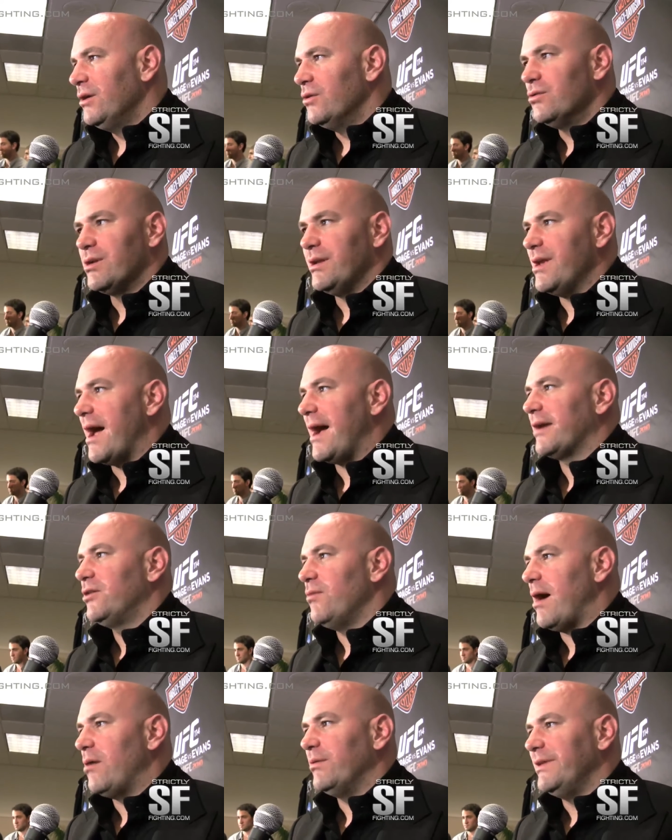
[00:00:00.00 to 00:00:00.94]
who can
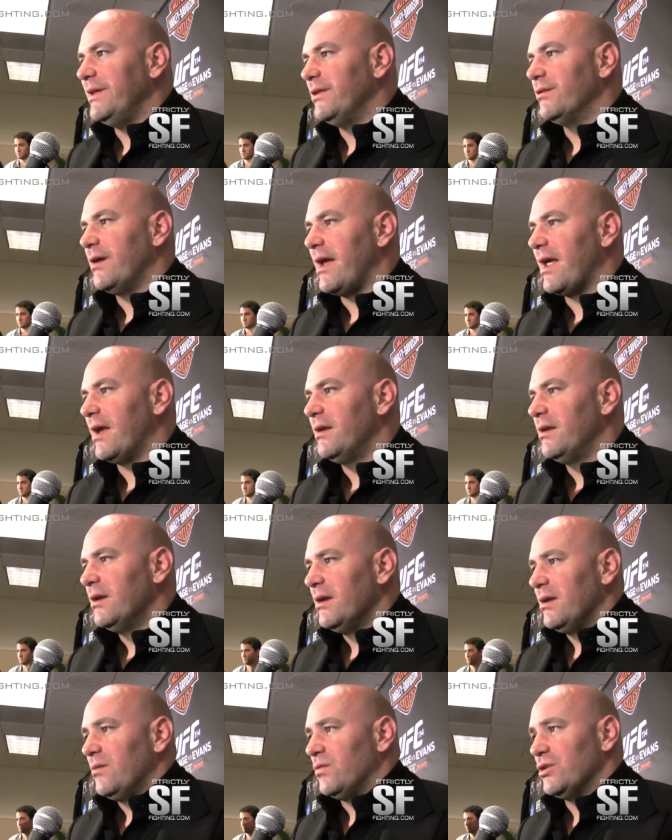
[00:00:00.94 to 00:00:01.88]
knock you out with either hand.
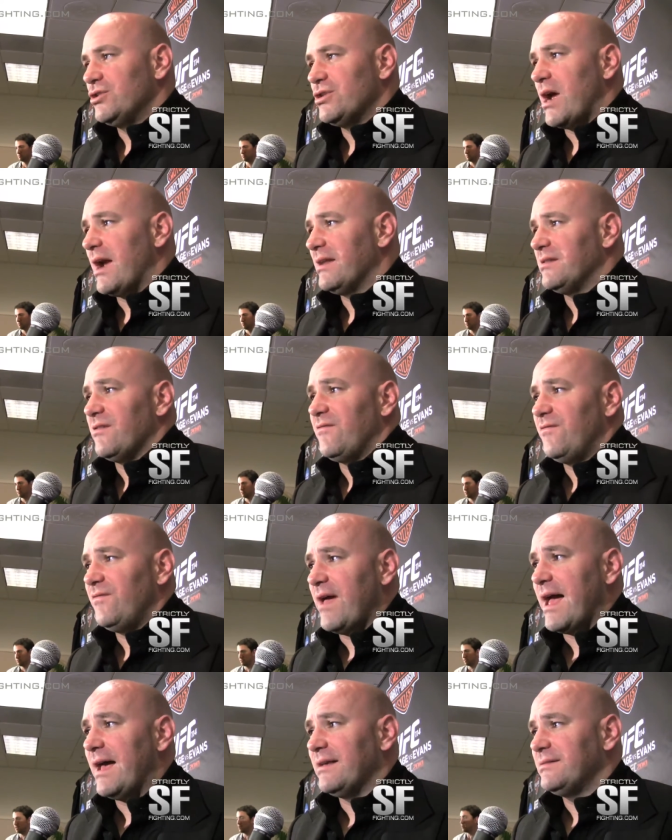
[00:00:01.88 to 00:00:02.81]
Rashad is a
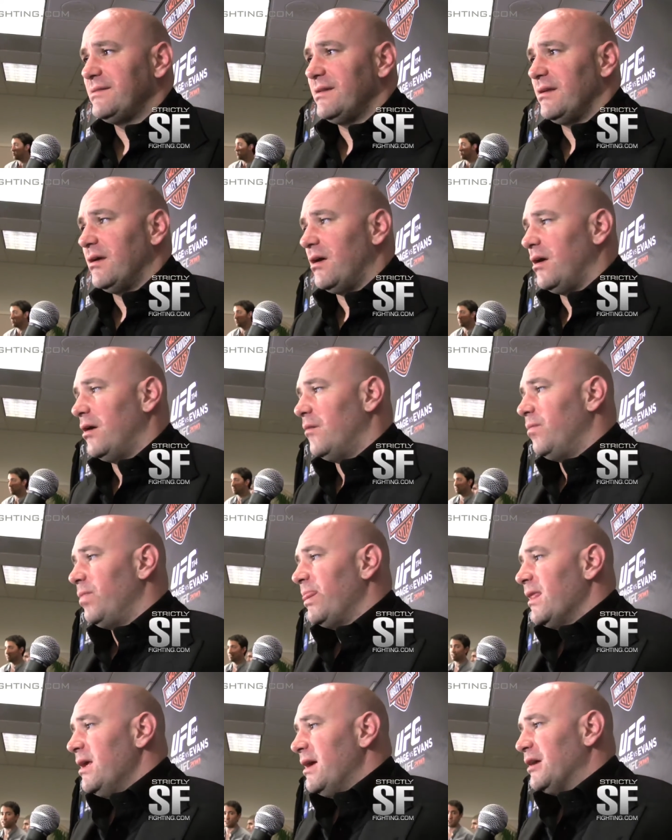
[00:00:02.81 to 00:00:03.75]
fast,
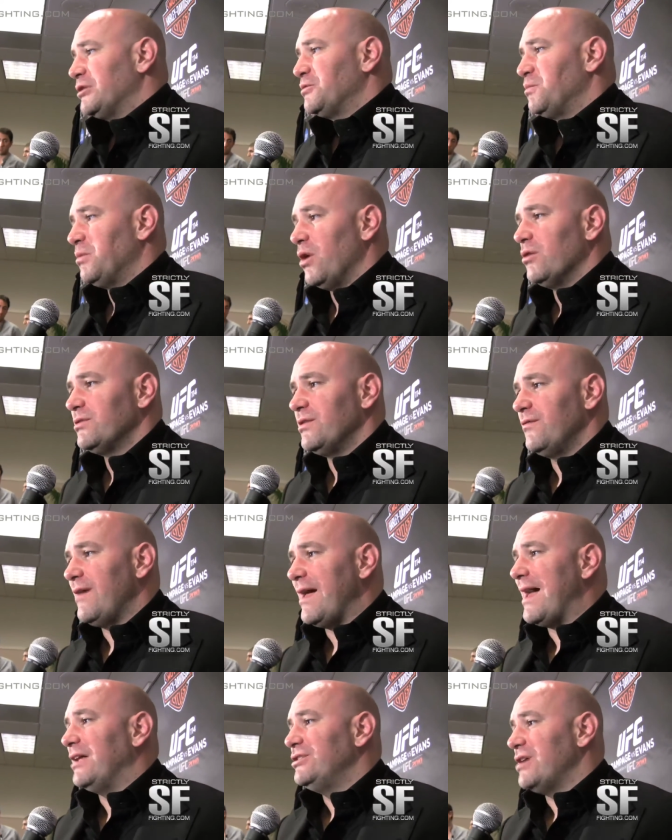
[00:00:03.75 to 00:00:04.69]

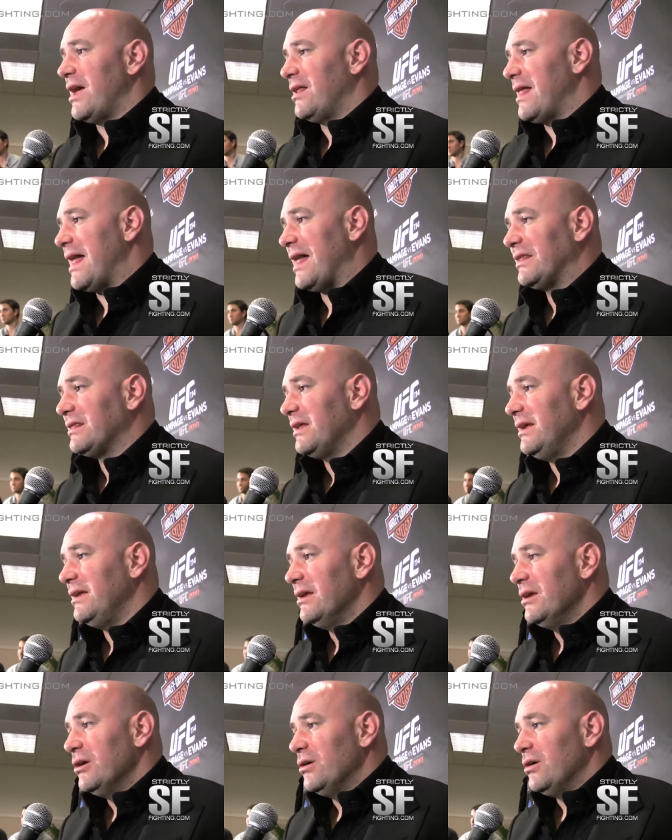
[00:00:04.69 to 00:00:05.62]
explosive, agile
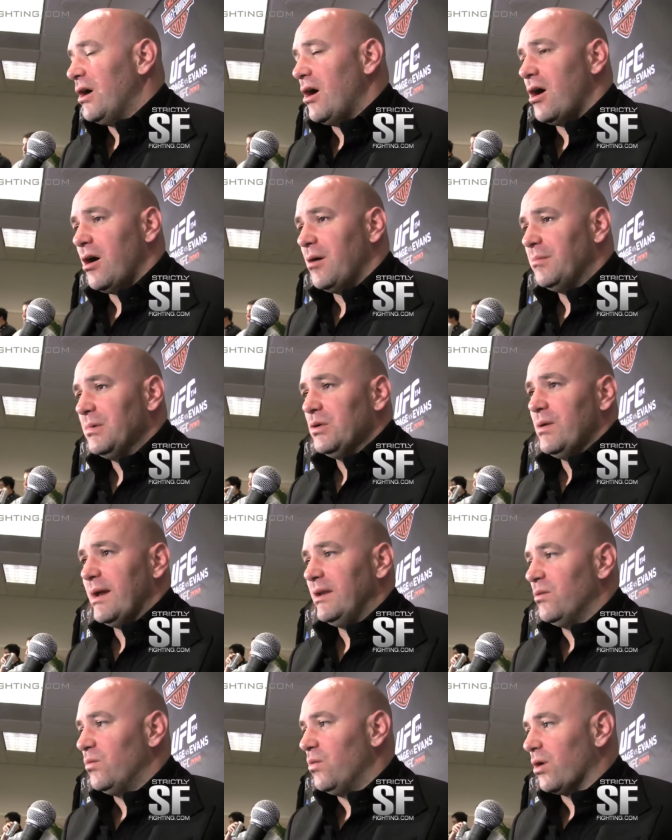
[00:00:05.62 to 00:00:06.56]
athlete who
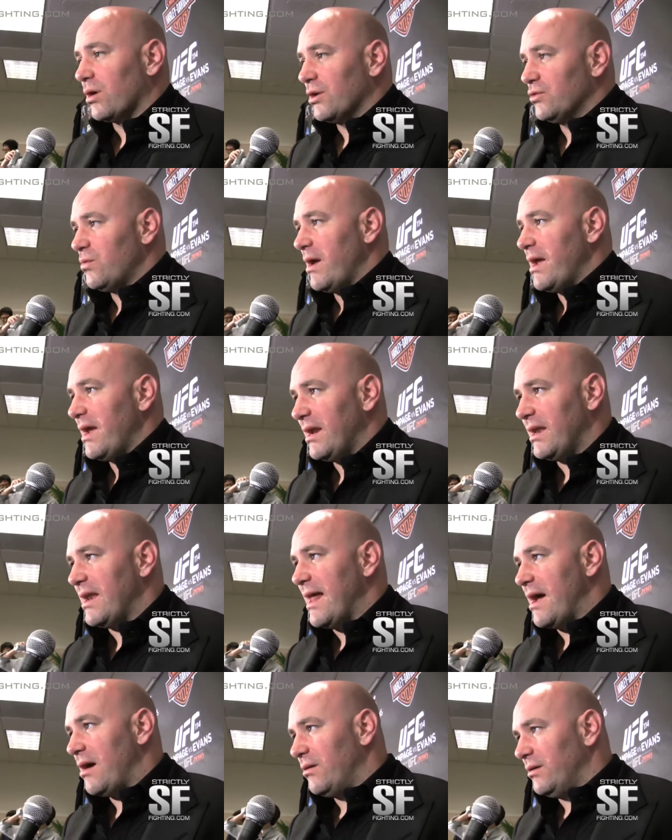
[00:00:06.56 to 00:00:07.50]
had to work his way in
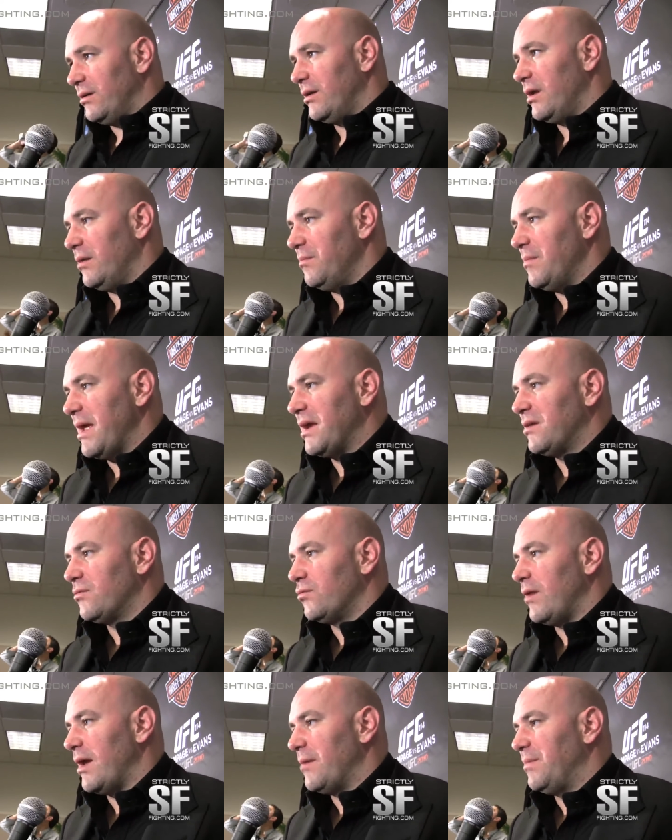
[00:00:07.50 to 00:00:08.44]
and out and make
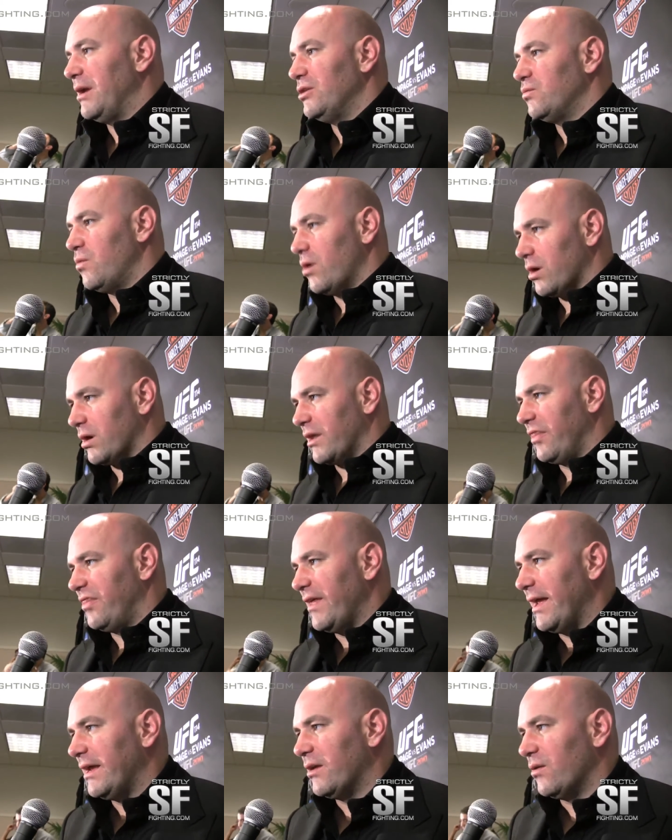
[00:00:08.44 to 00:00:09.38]
Rampage work and
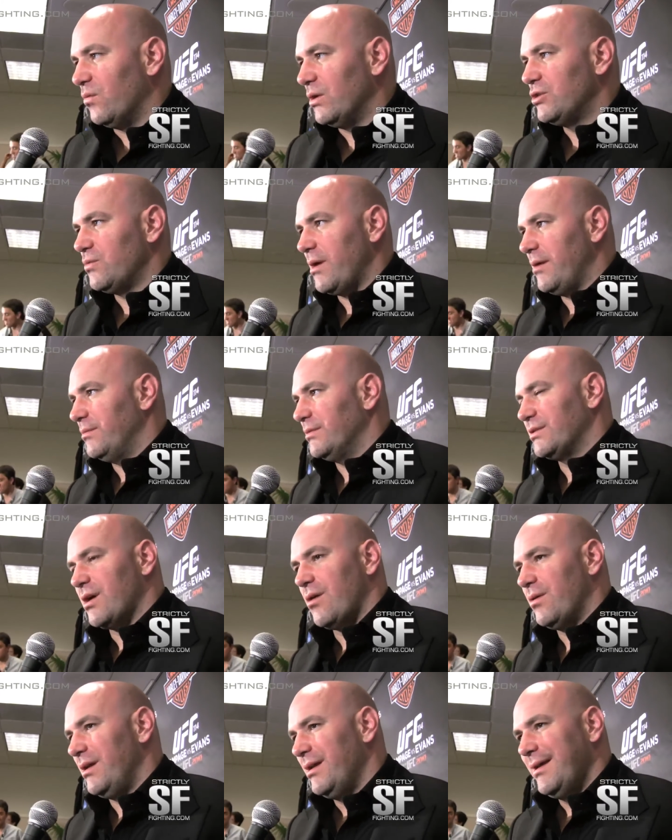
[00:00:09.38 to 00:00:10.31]
think and which way he was
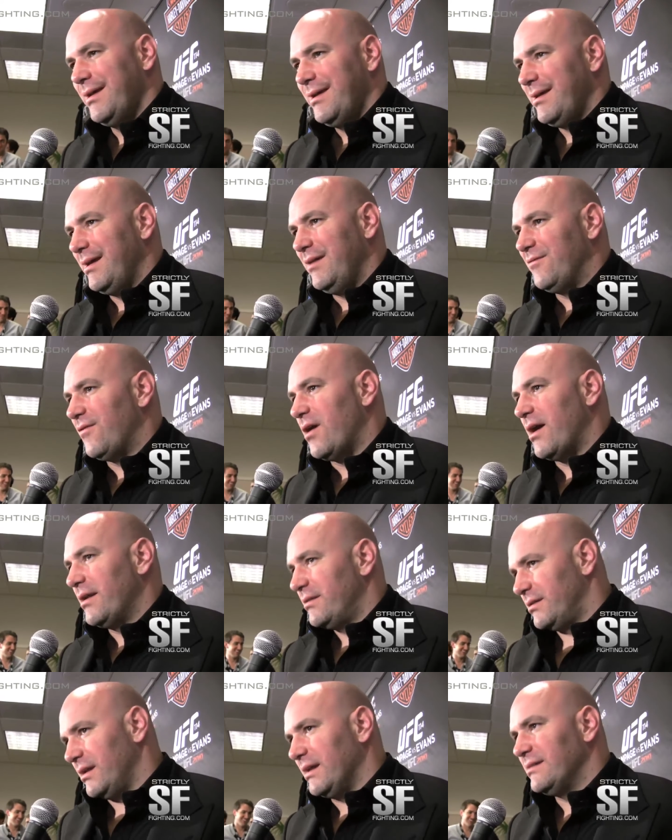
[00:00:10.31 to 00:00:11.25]
going. He
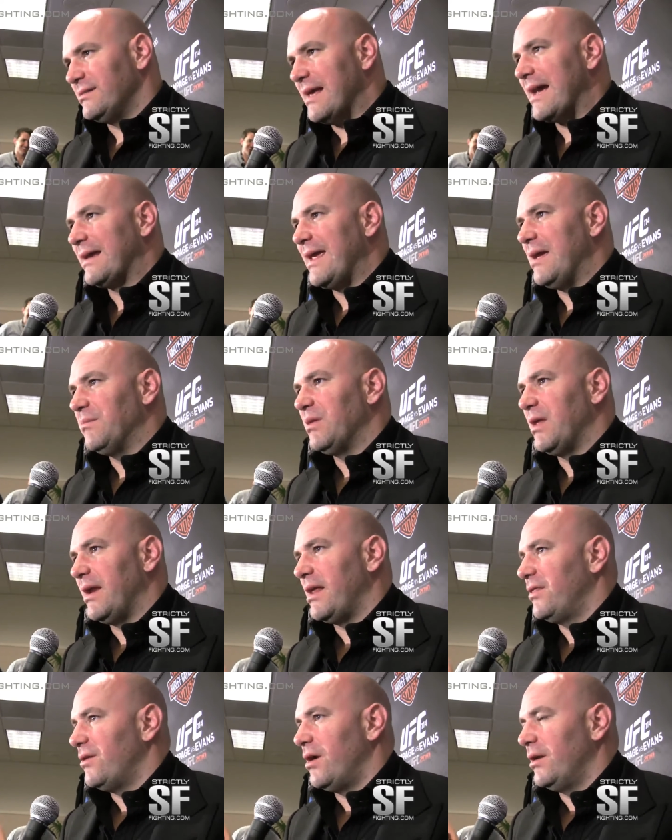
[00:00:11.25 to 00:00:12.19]
fought the exact game
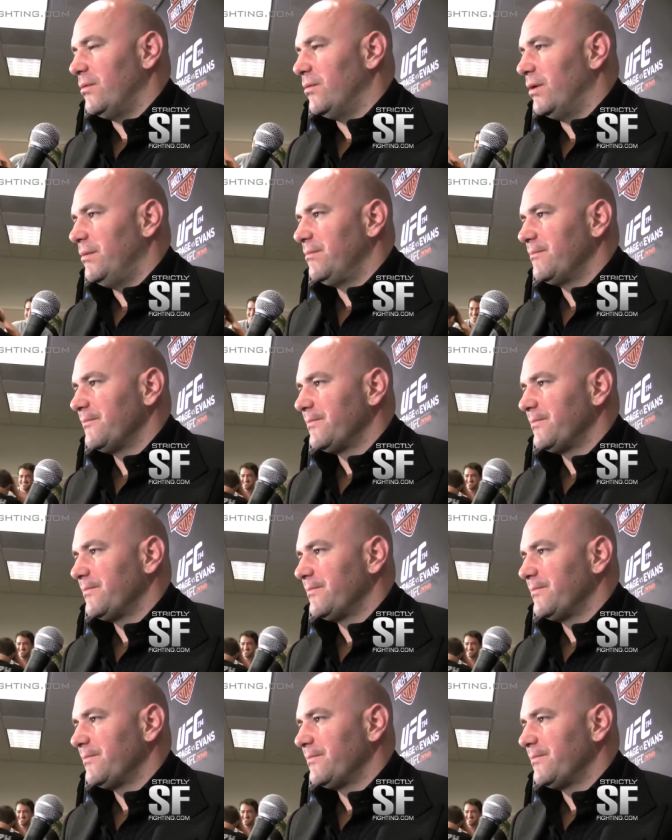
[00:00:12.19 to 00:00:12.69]
plan I thought he would.